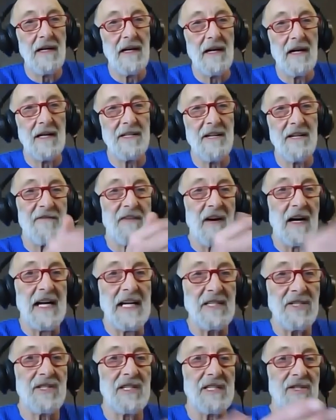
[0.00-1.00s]
a
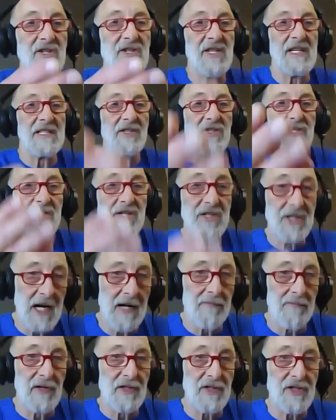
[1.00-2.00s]
device that sensed
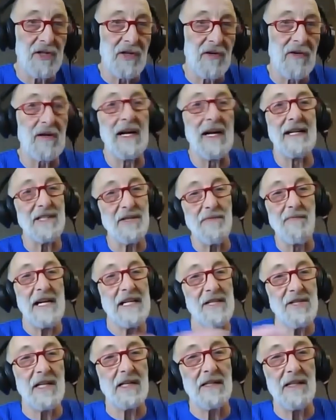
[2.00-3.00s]
temperature, and it's
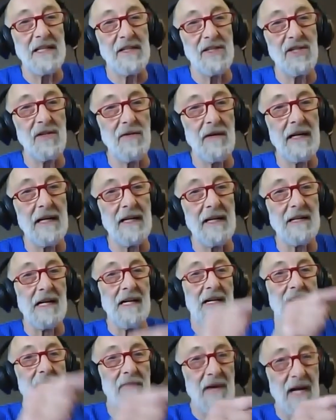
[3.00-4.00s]
basically doing it
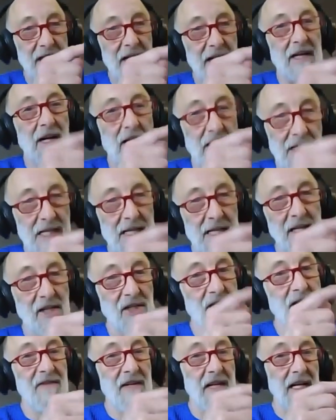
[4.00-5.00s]
by the
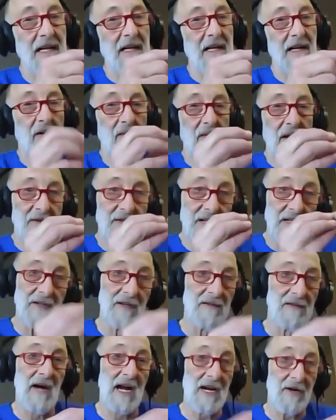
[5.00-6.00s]
conductivity around a
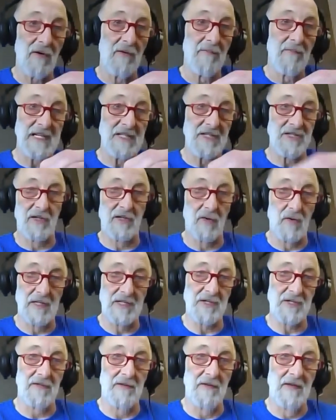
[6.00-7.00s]
little micro piece of
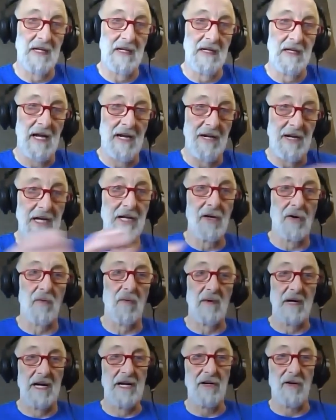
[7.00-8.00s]
crystal. And here
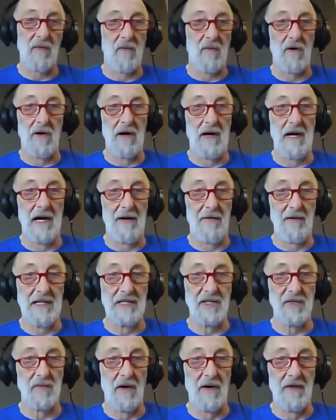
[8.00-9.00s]
were
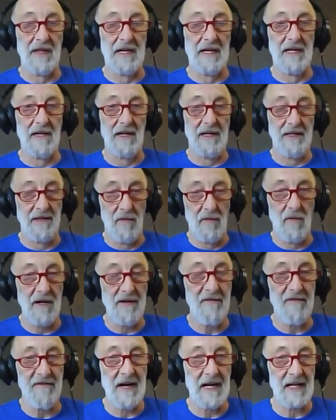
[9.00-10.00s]
areas where in the
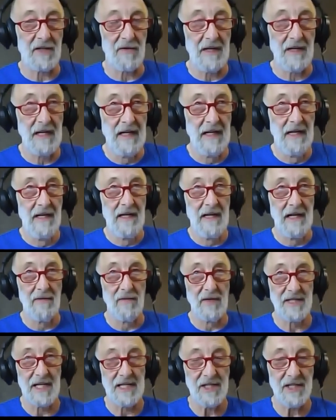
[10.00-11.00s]
one factory, it
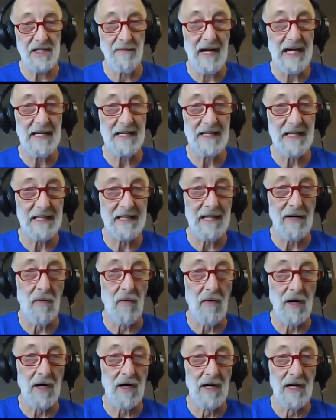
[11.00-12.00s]
was estimated that there
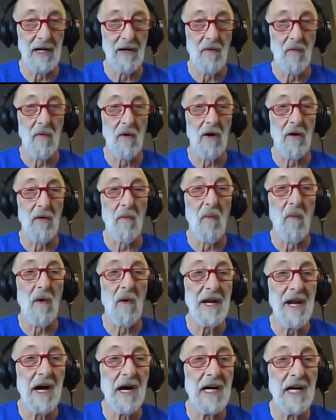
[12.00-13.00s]
were
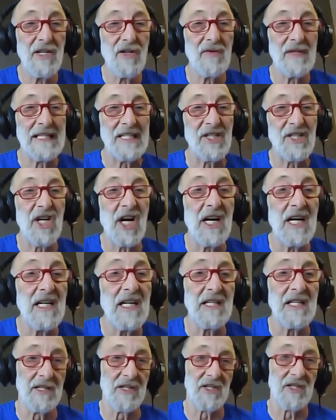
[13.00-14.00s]
100
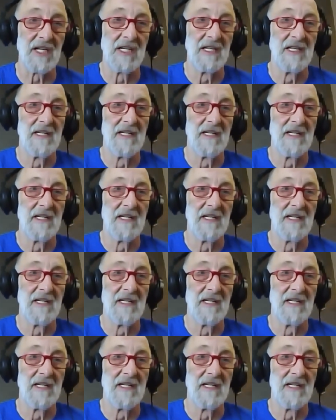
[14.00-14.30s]
tons